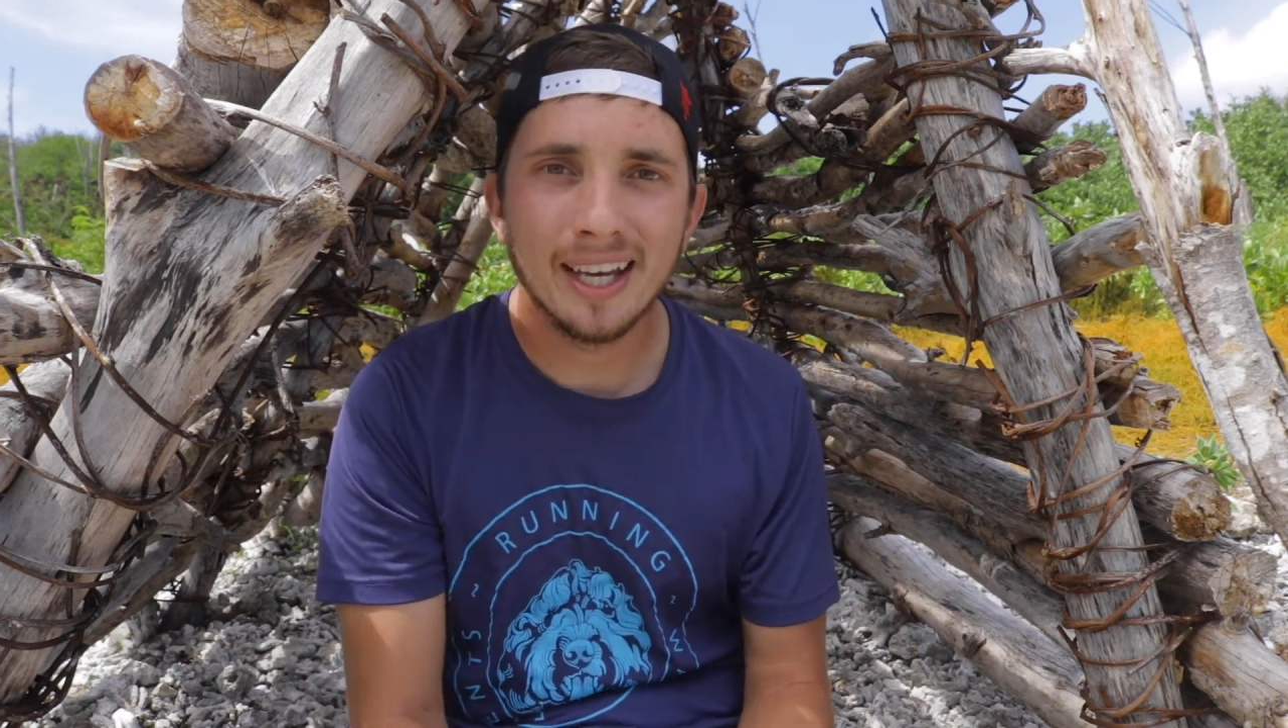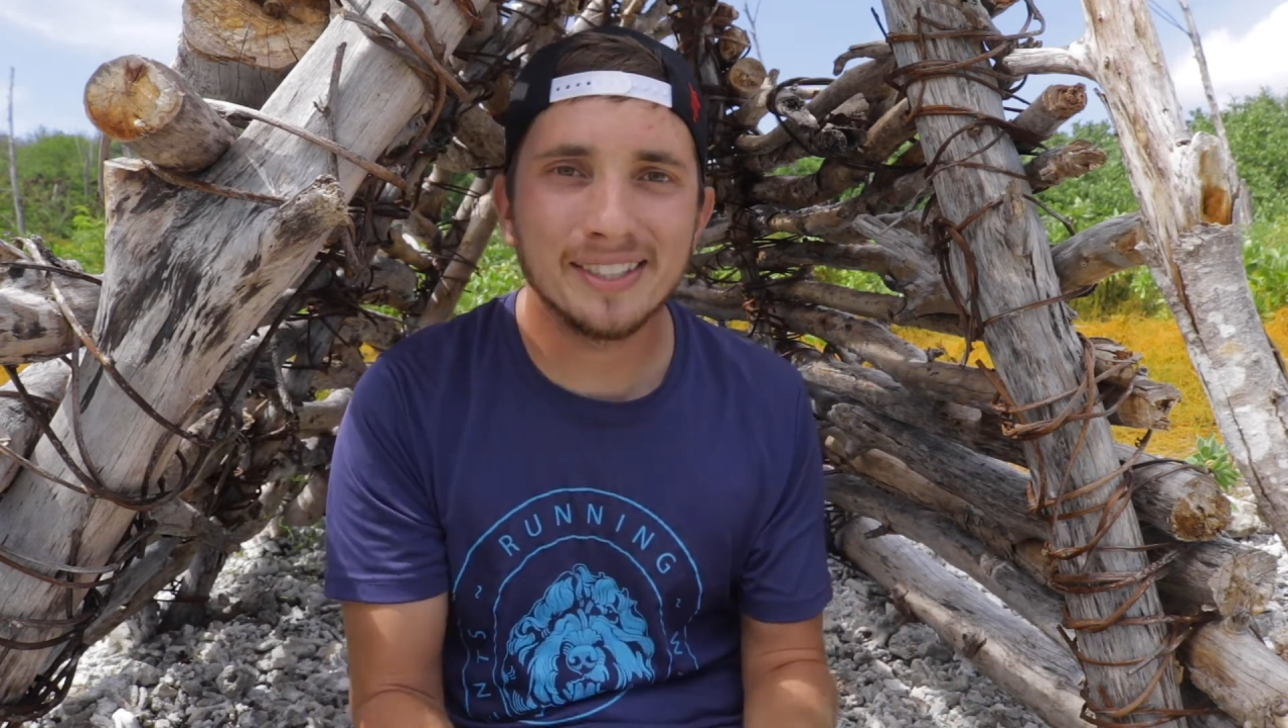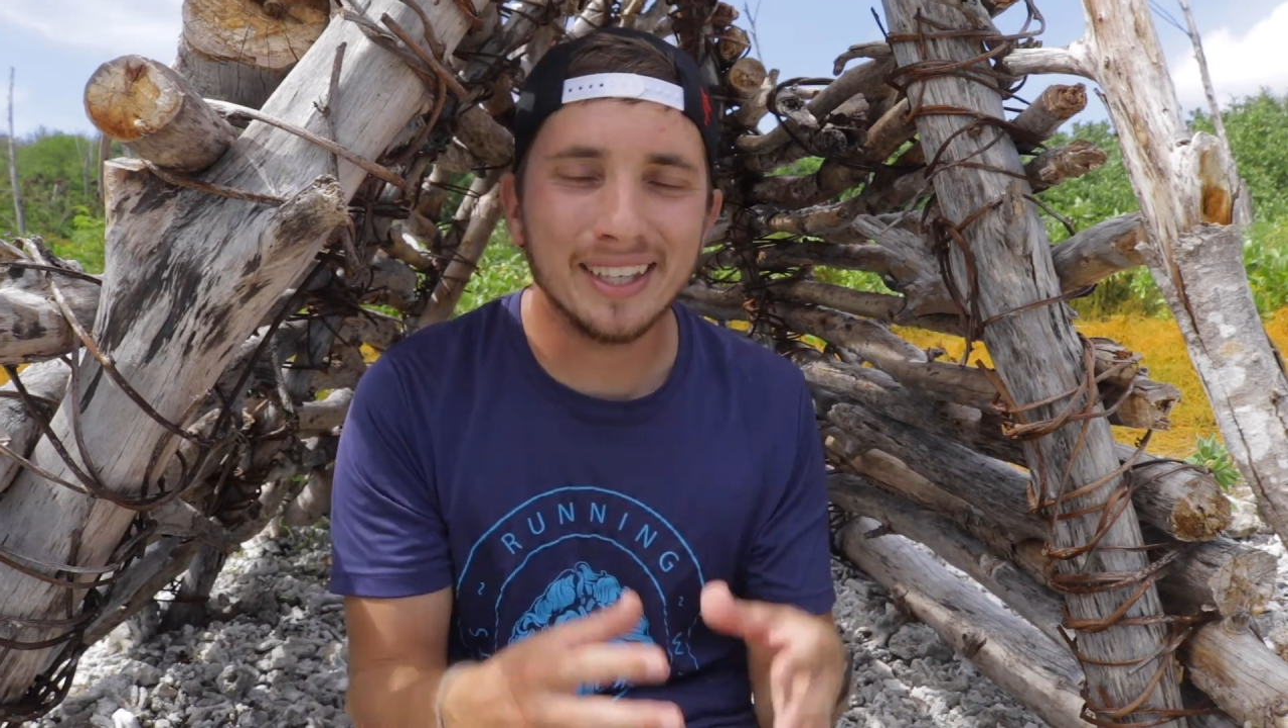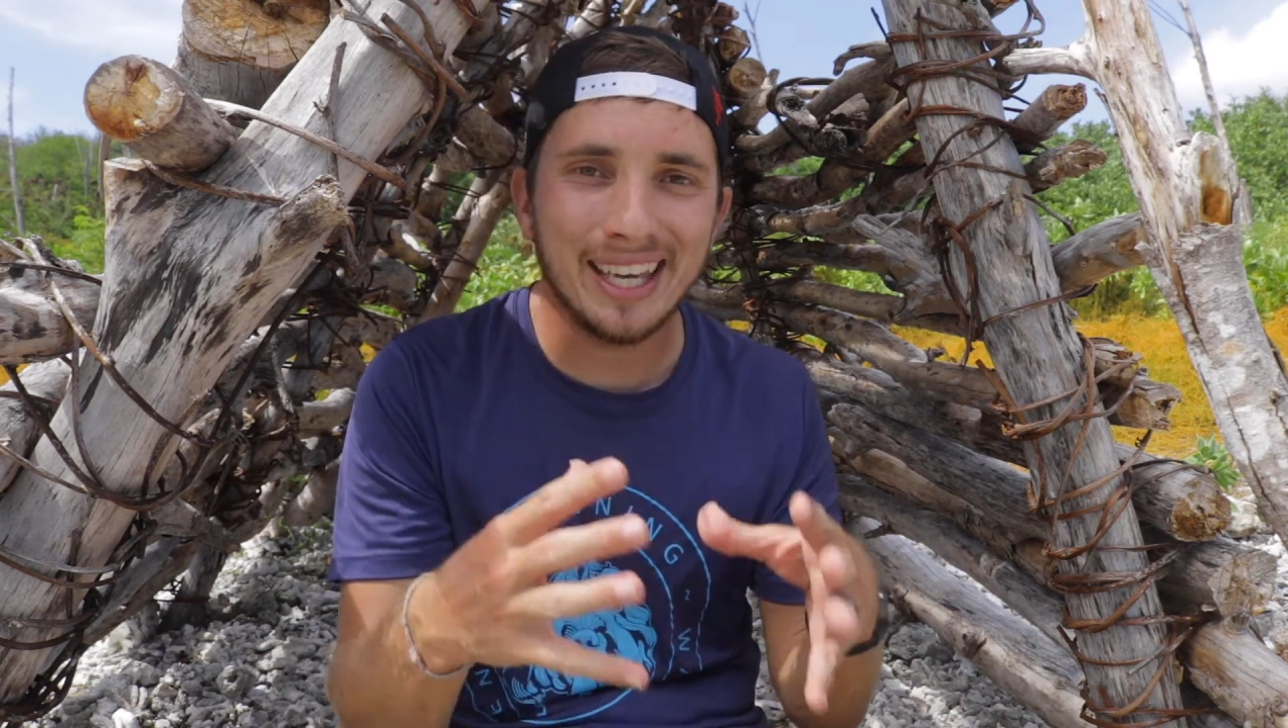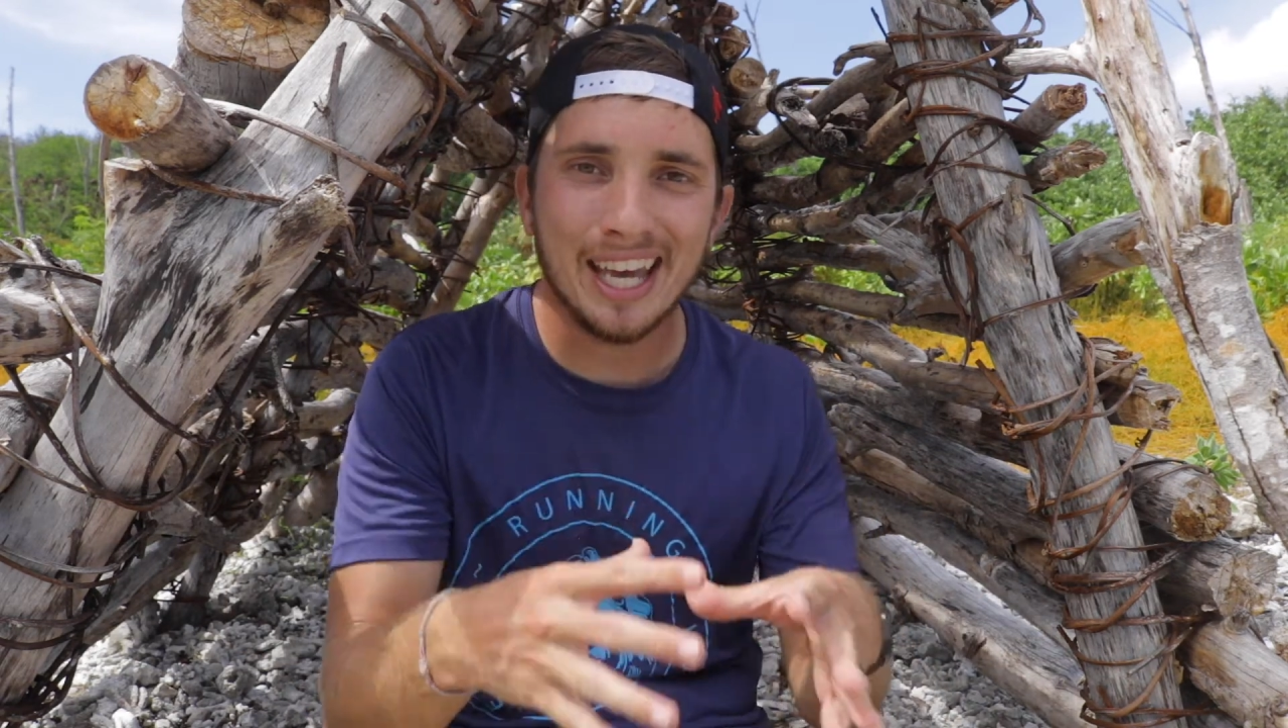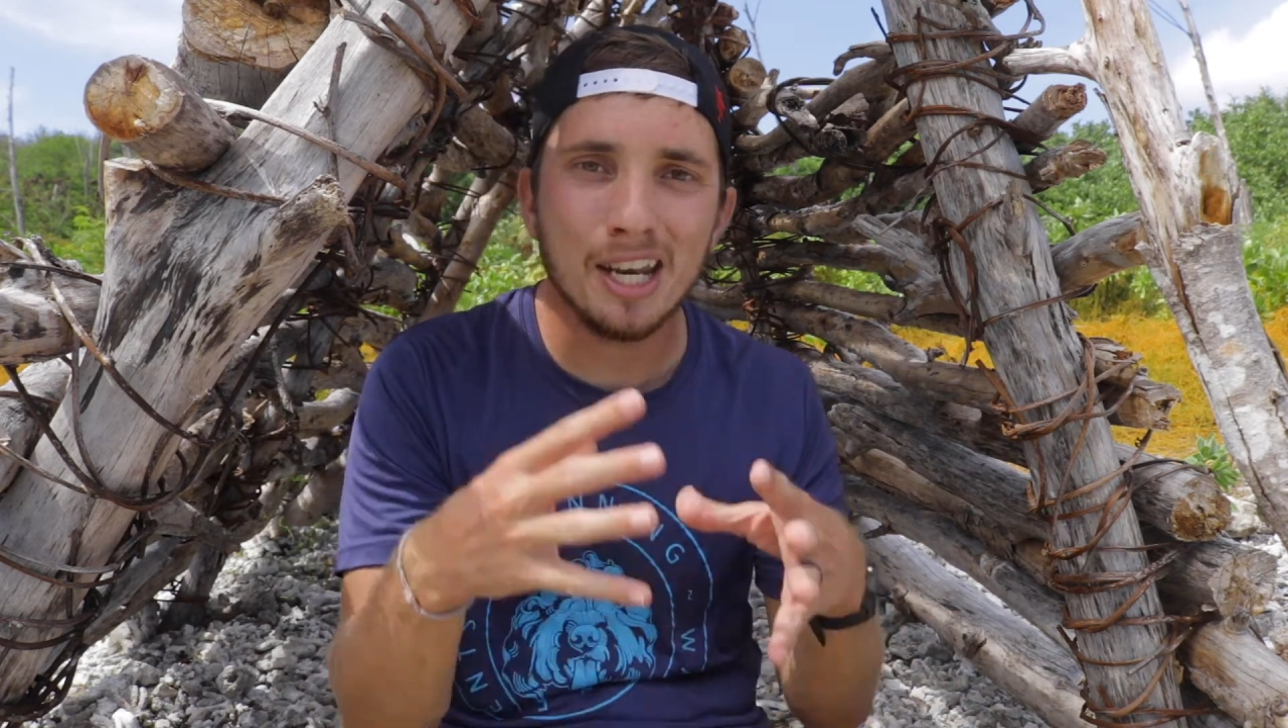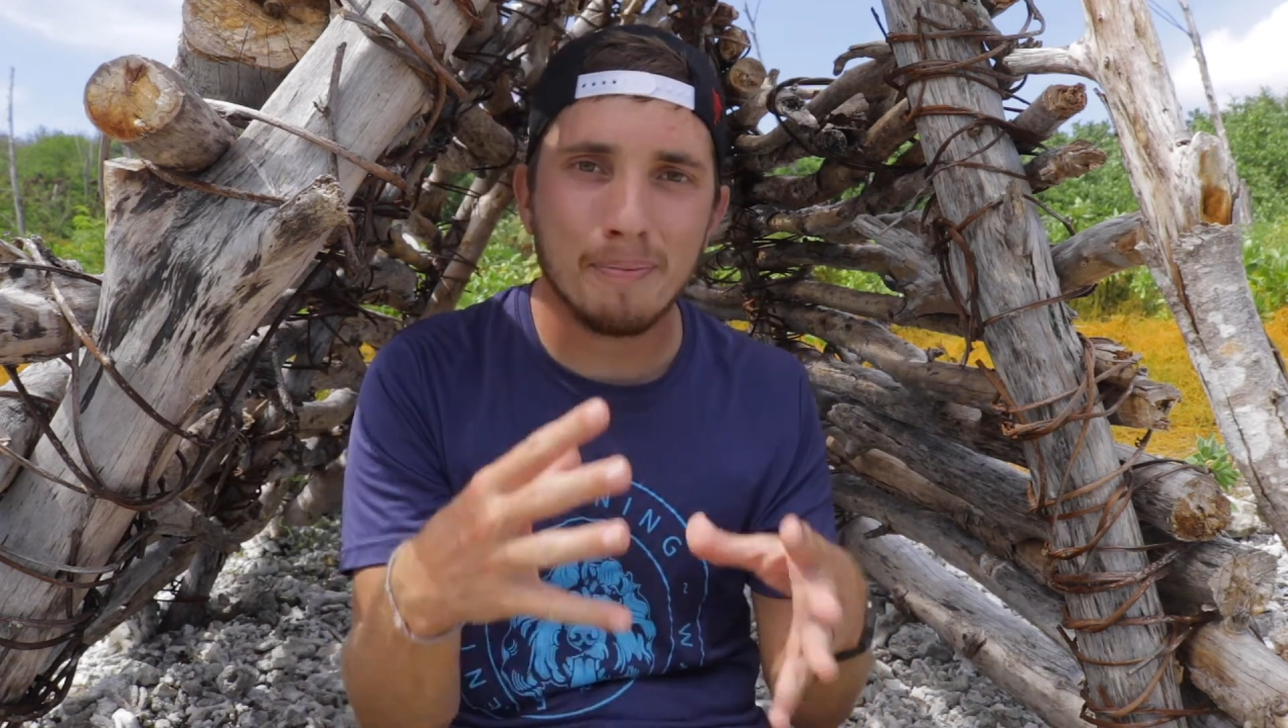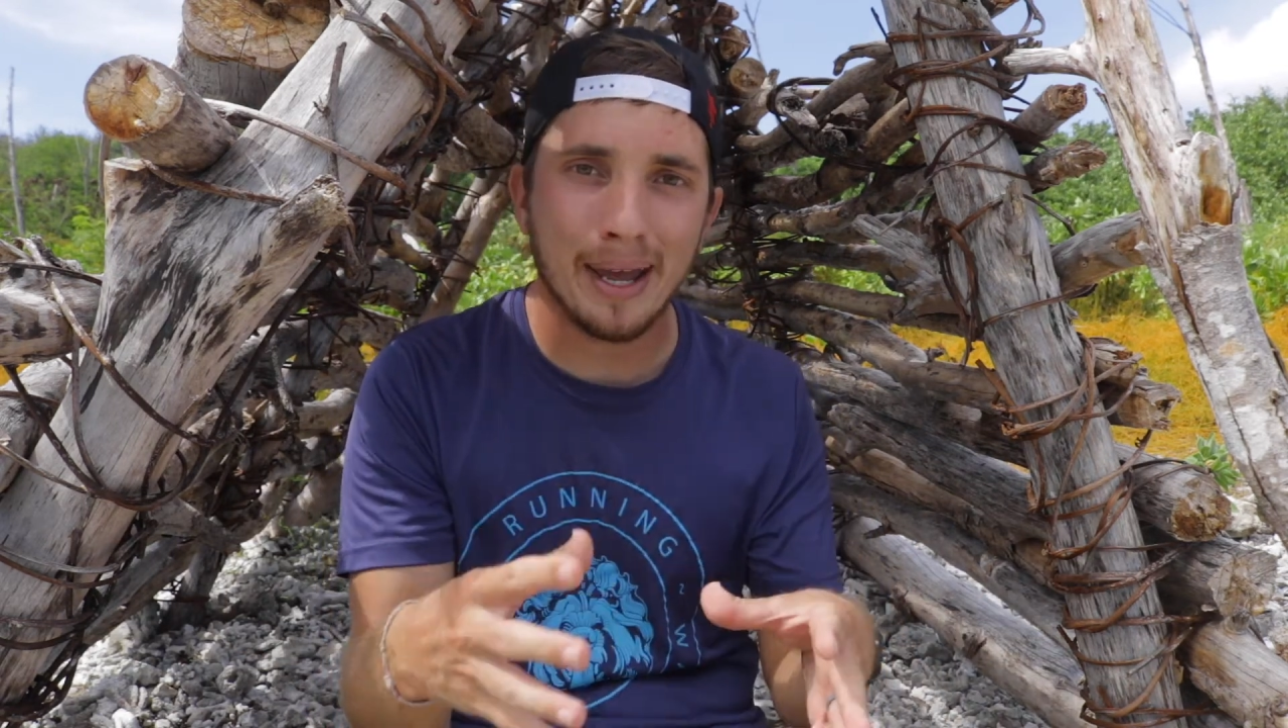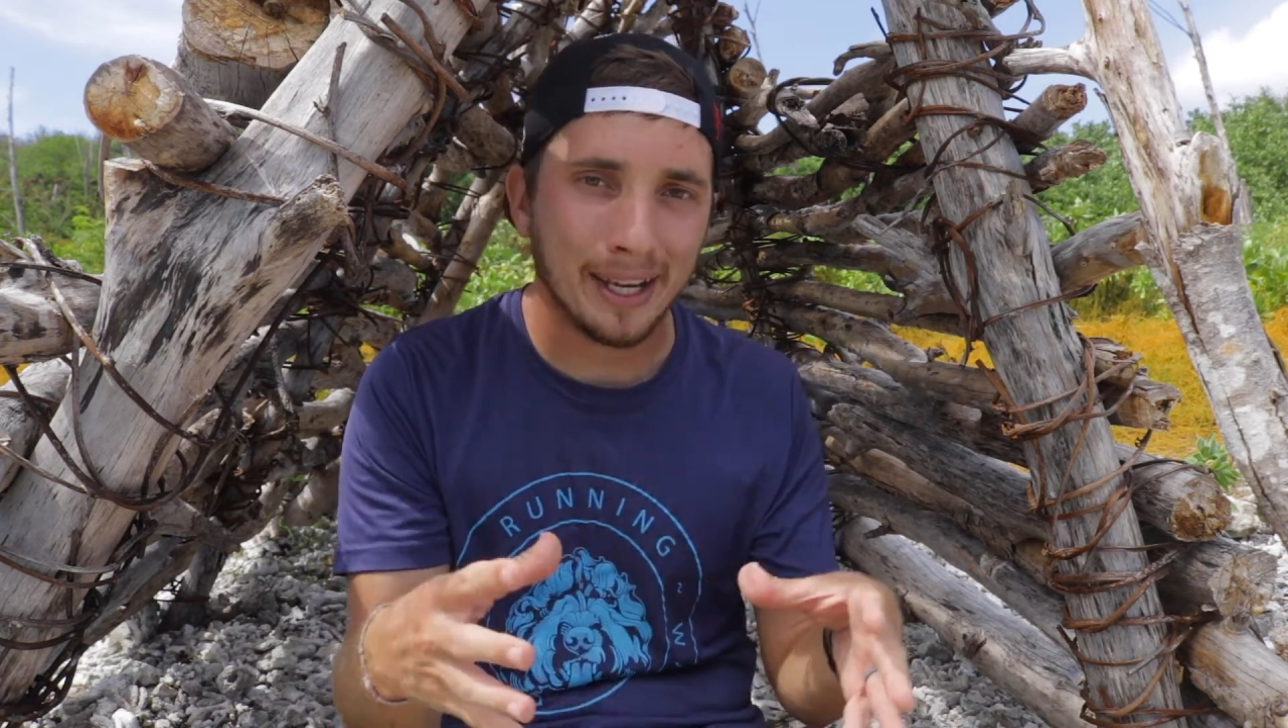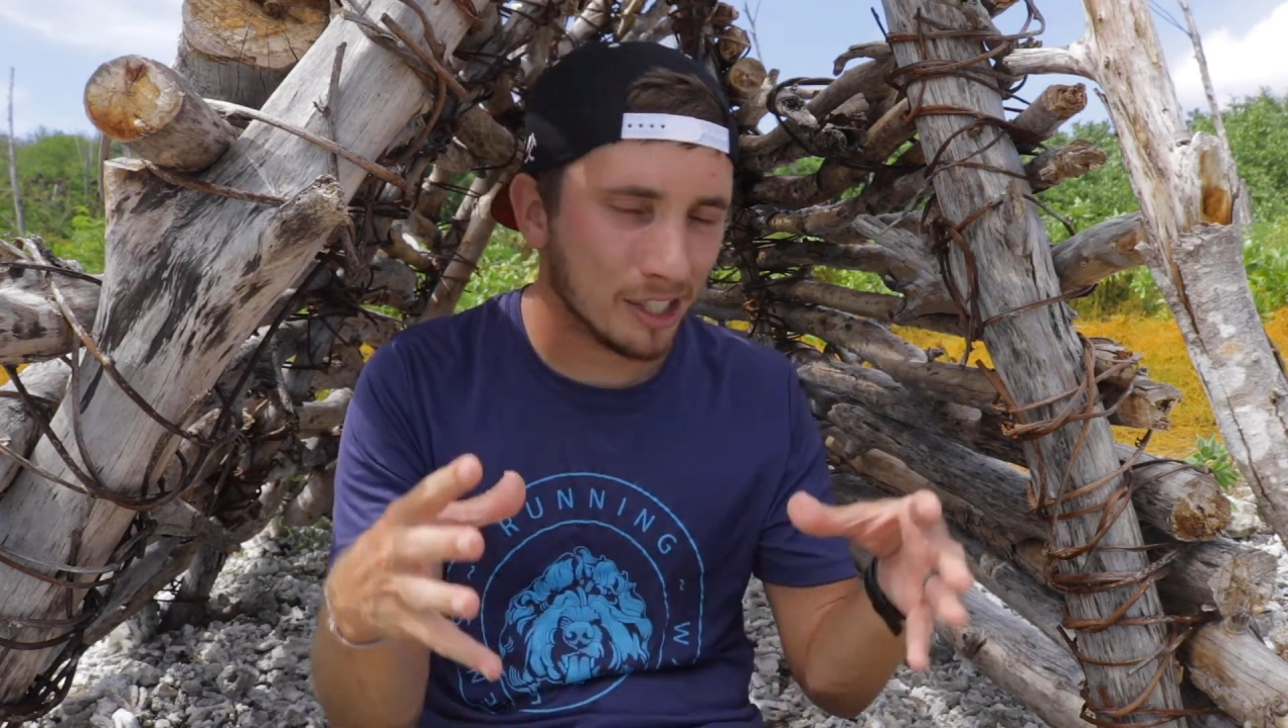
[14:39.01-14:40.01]
the kin
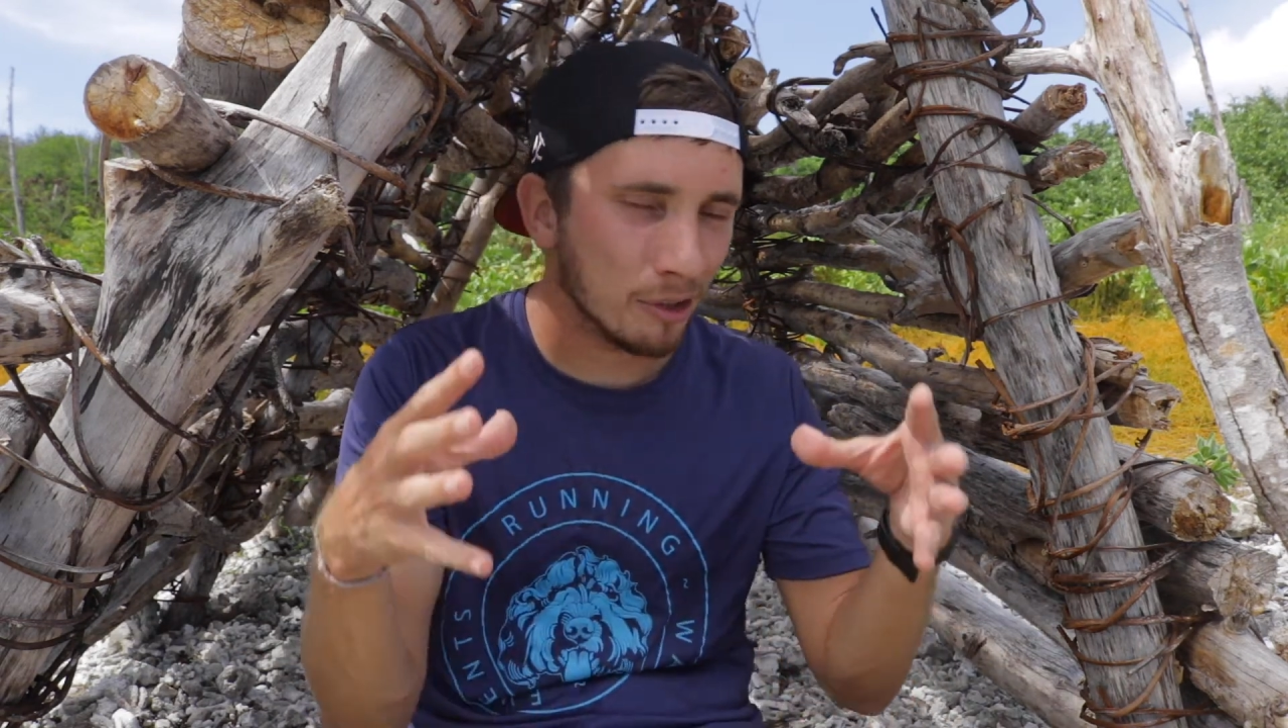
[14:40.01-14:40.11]
base,